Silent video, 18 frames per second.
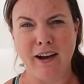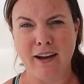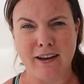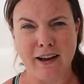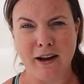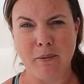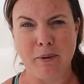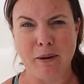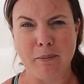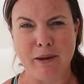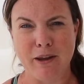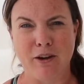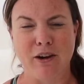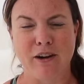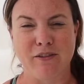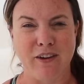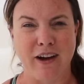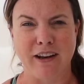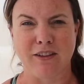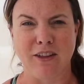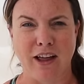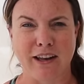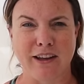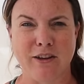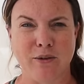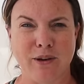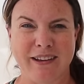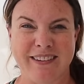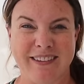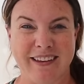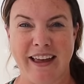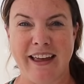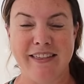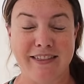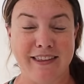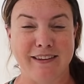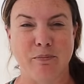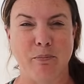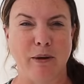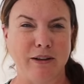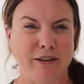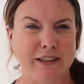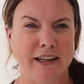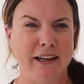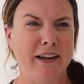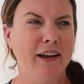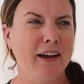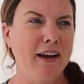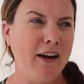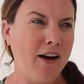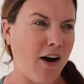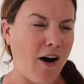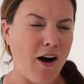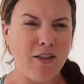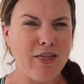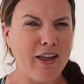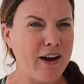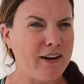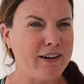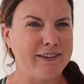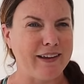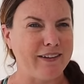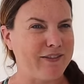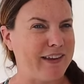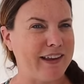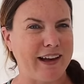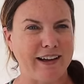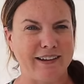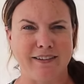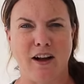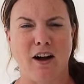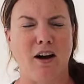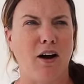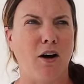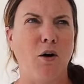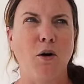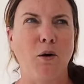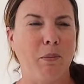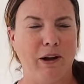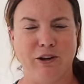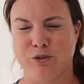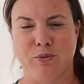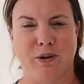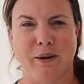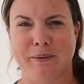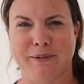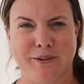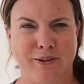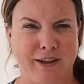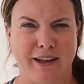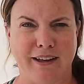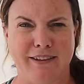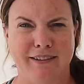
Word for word: in Airbnb you're gonna find a lot of units in this building on there because I feel like I saw a whole bunch when I was looking.